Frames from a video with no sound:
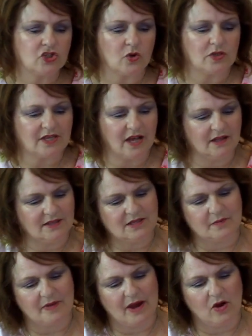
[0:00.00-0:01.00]
So tell us
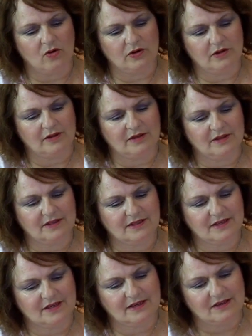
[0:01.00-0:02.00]
about,
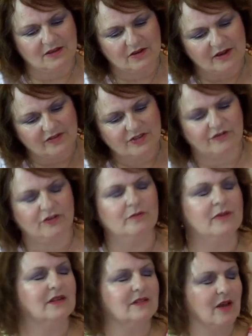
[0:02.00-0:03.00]
give us a few
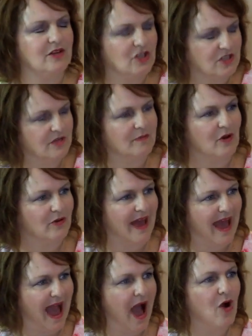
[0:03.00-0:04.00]
minutes just about
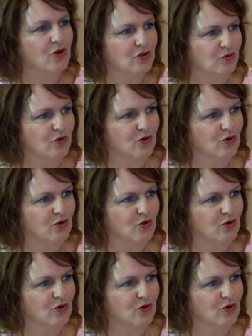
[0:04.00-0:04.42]
how you